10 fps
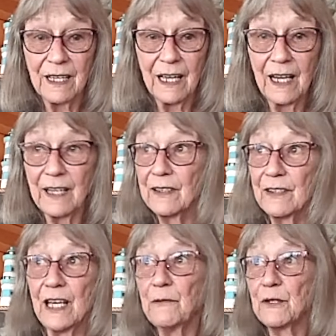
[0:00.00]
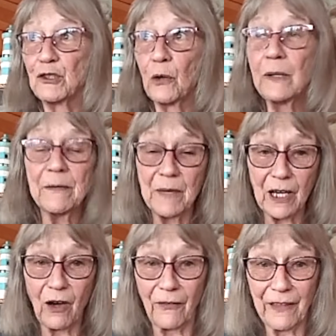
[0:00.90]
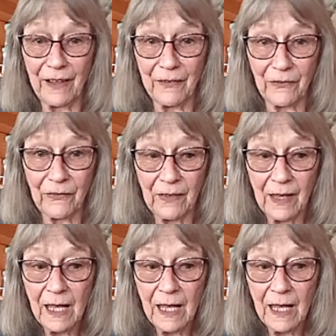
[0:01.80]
and he was showing me all this.